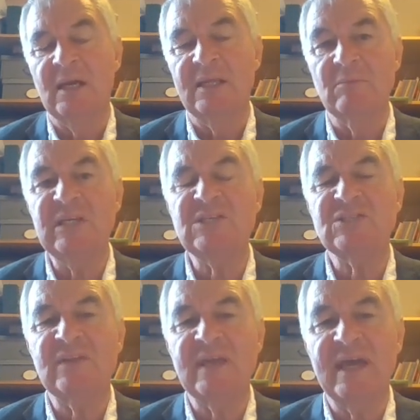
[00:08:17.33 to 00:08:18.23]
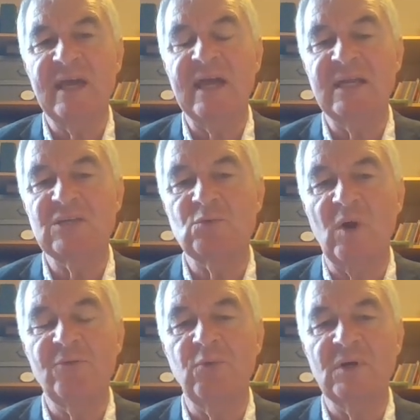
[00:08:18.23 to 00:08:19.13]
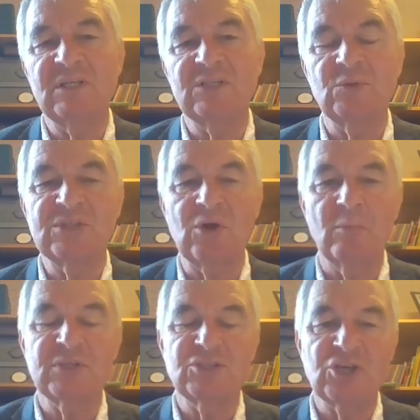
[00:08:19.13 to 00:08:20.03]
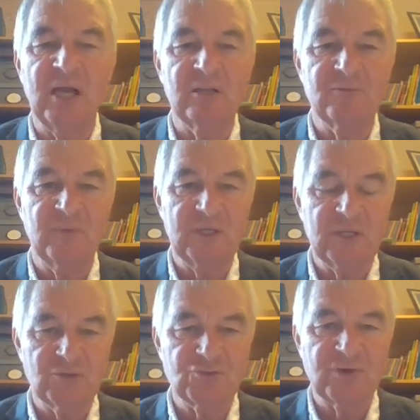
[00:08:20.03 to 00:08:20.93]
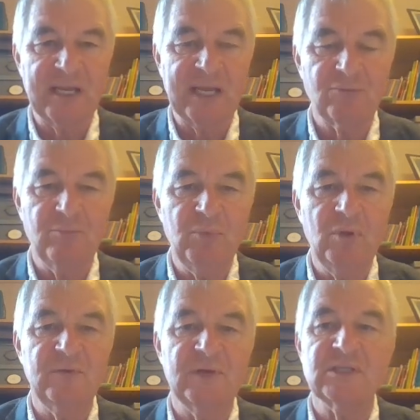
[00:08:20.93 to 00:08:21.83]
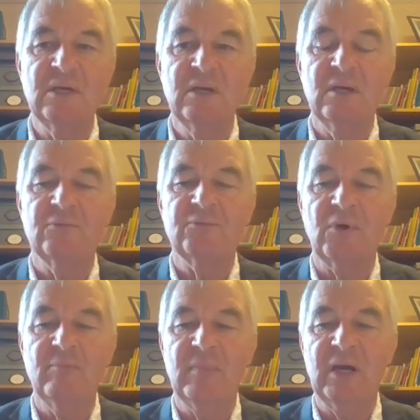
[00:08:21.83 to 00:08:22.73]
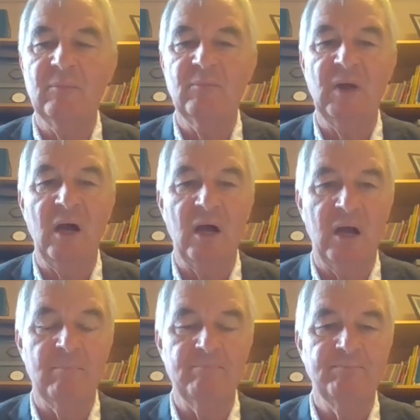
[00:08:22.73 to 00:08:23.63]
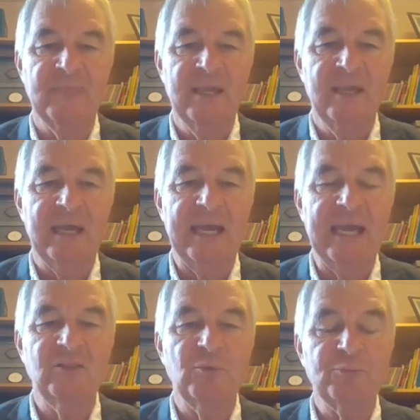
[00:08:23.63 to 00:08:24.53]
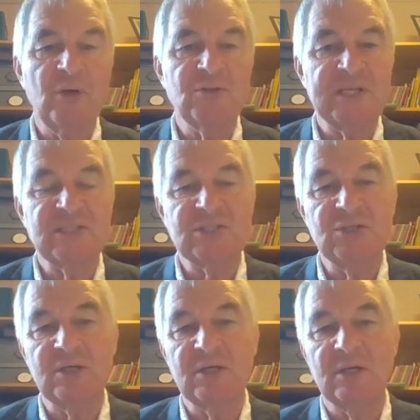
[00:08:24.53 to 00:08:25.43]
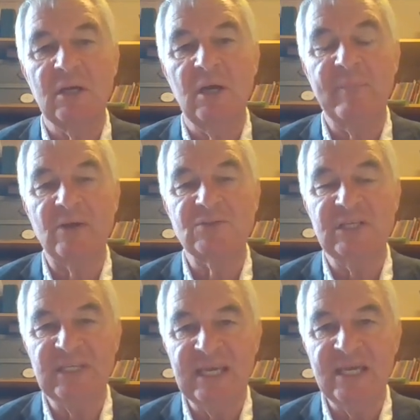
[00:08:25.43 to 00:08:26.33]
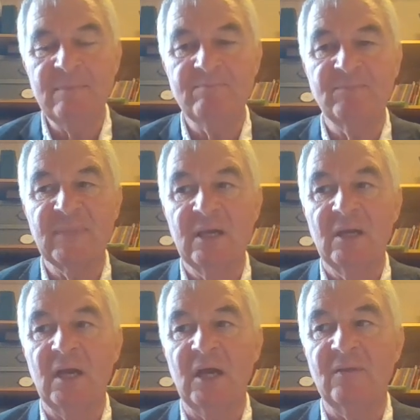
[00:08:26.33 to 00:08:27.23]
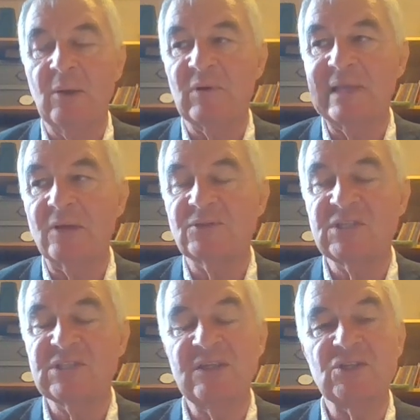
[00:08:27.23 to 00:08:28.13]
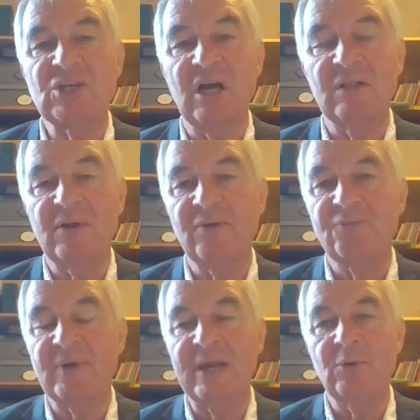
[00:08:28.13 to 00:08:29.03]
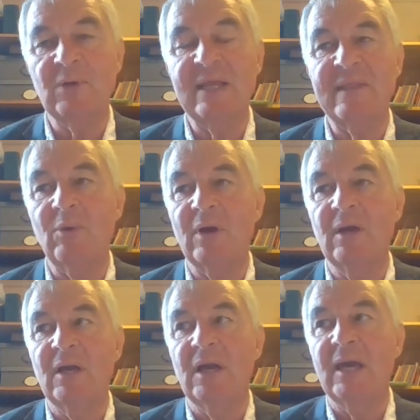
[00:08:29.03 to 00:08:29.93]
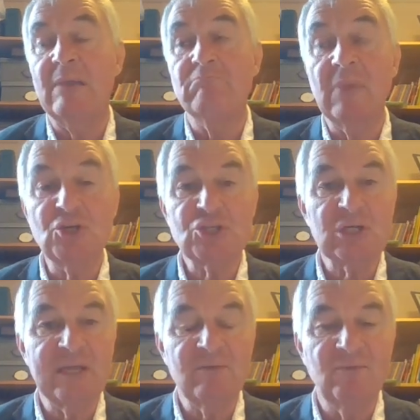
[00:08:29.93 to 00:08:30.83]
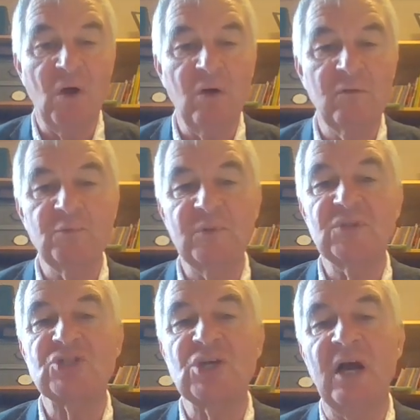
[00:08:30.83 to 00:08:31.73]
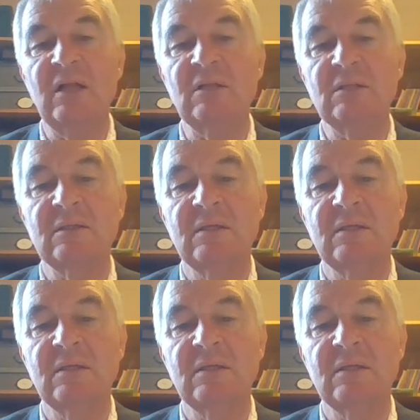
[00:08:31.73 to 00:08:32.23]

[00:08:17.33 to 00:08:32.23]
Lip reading: And the minister there and his wife wanted to adopt a child from the country and remove it from harm. And the process took about a year. They were allowed to see the child very frequently. They were emotionally involved with the child.